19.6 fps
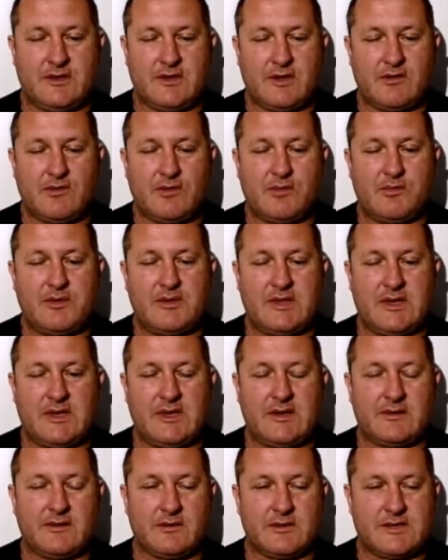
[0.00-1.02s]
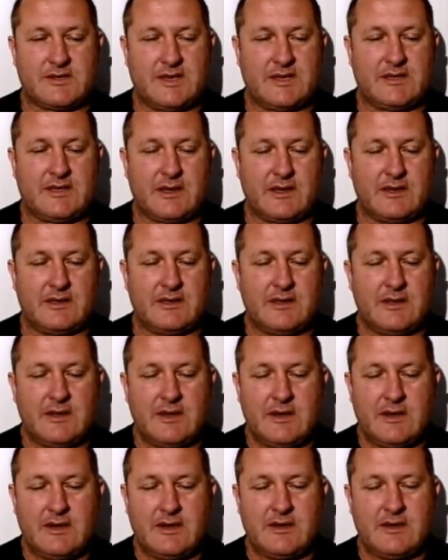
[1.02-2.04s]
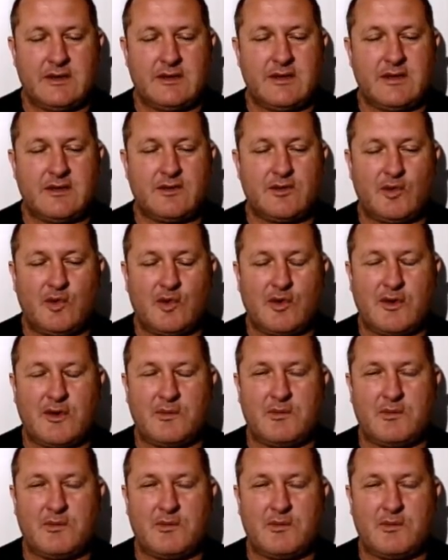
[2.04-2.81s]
They will be there until Saturday. And then they talk